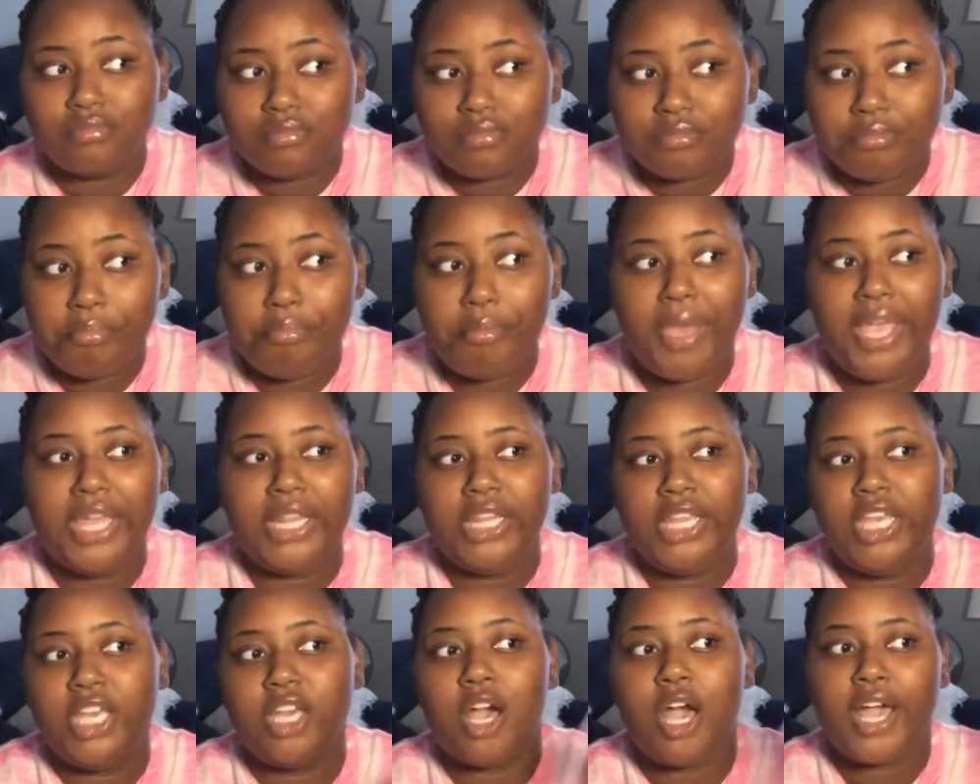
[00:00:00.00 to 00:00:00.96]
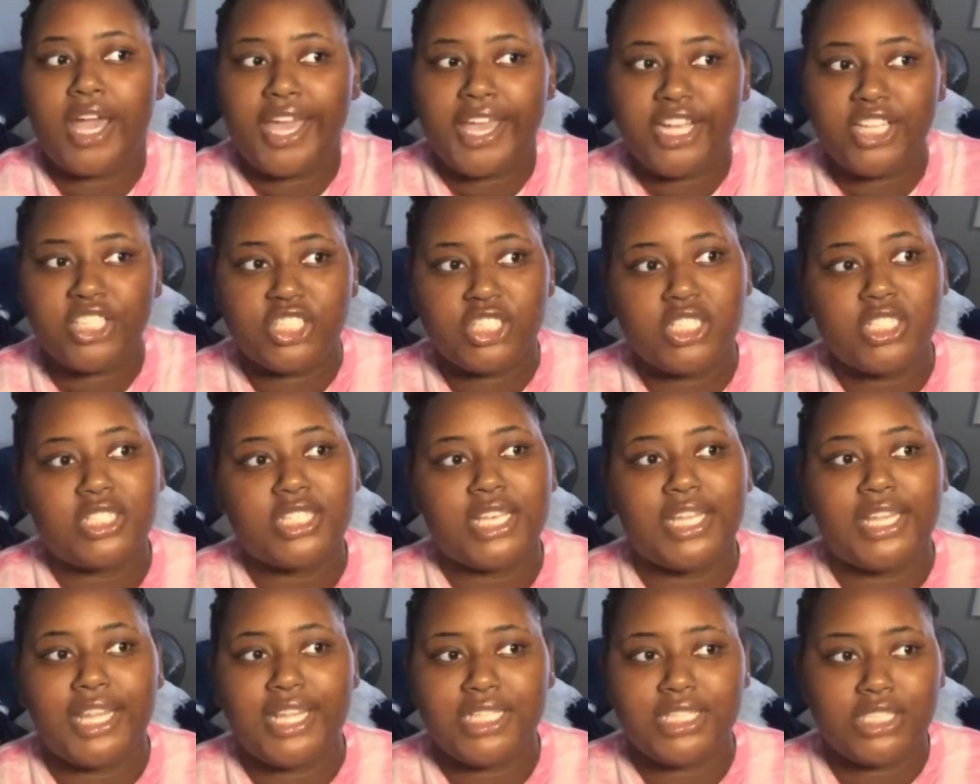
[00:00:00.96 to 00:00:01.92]
mainly Caucasians,
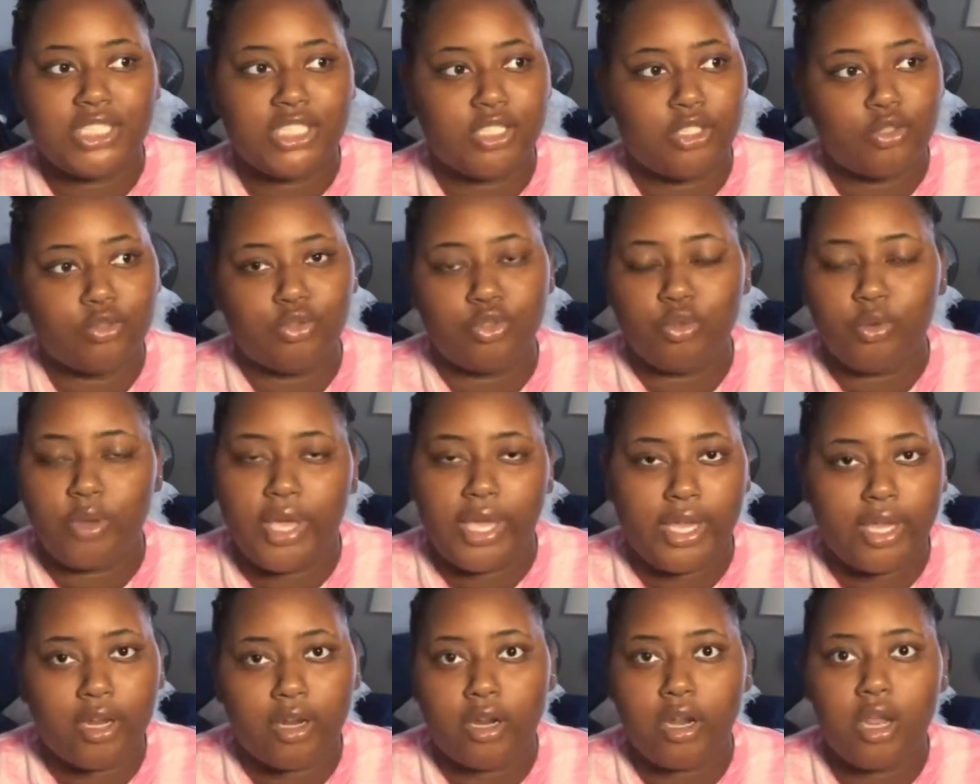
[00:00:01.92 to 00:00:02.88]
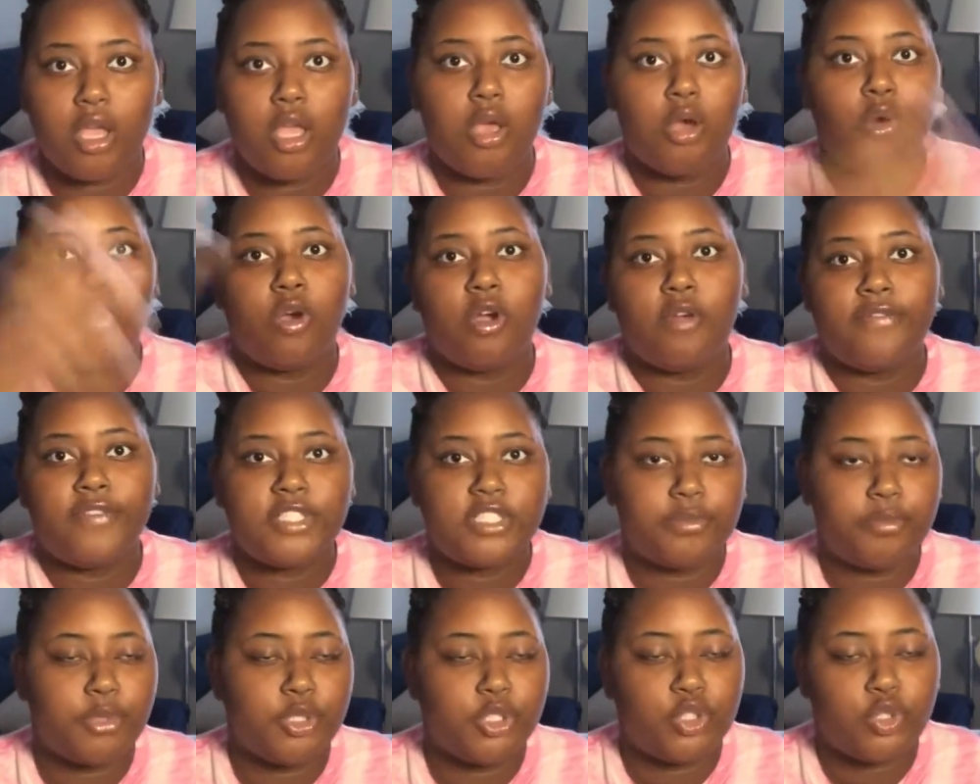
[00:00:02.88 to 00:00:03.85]
like they still do hair, or if it's
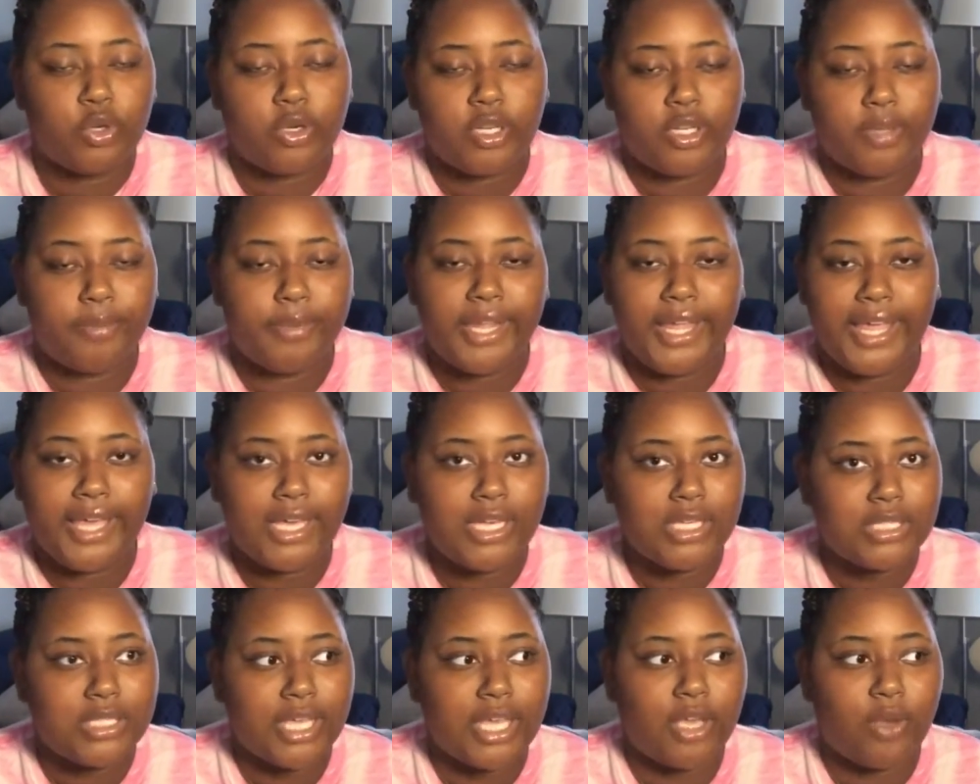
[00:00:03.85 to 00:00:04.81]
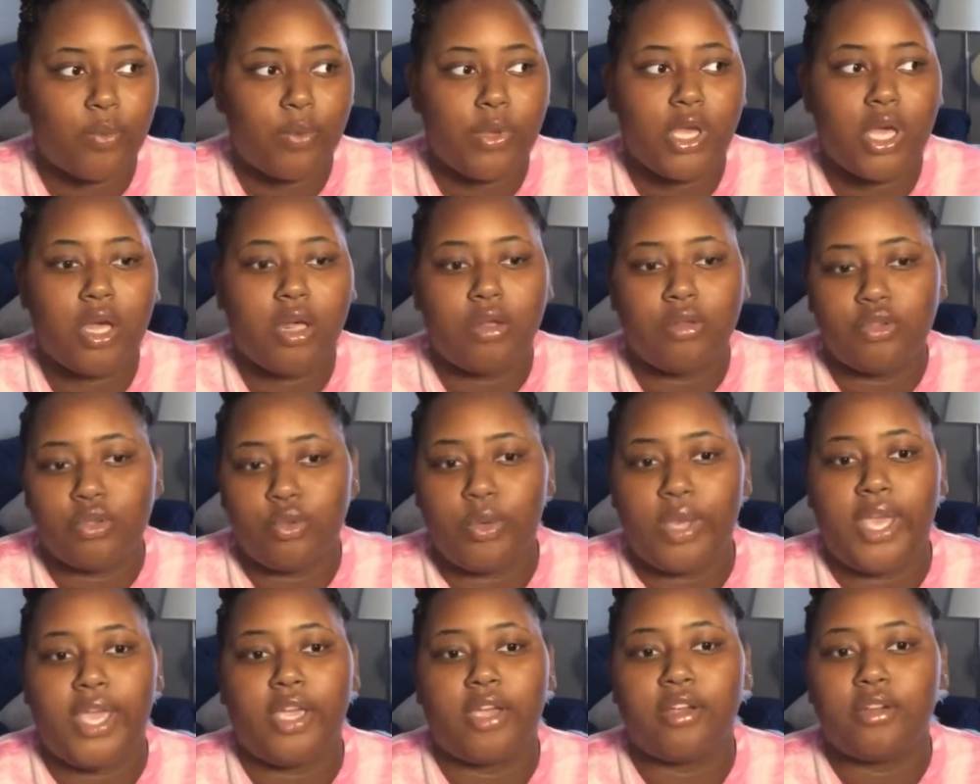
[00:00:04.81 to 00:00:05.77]
majority blacks, like we all do
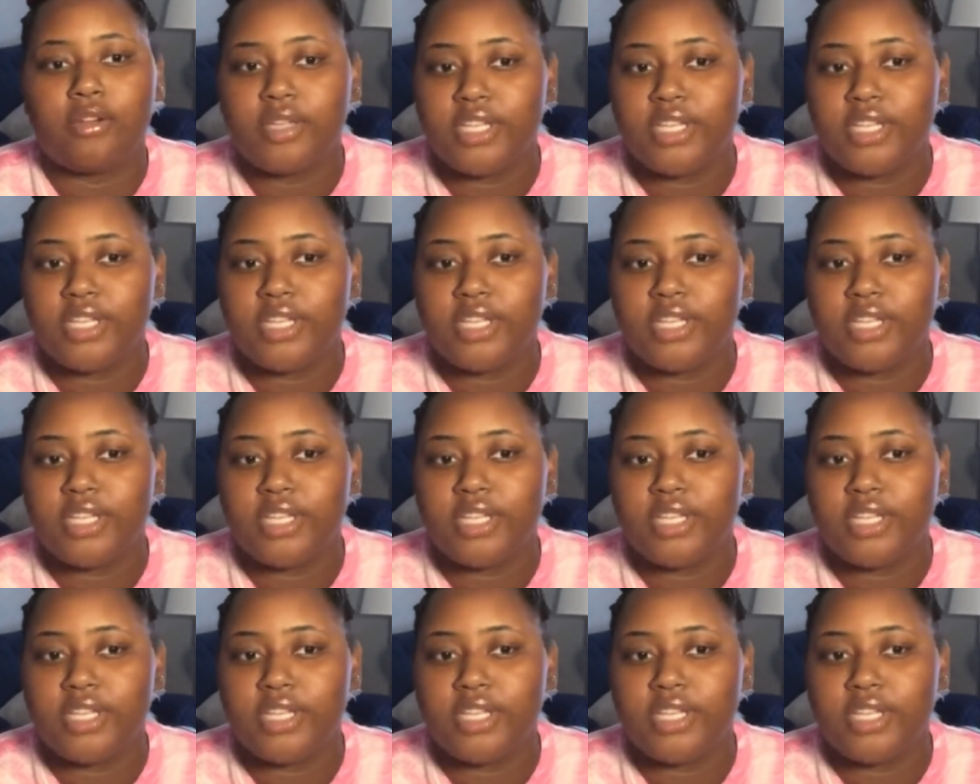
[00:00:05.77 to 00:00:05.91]
hair.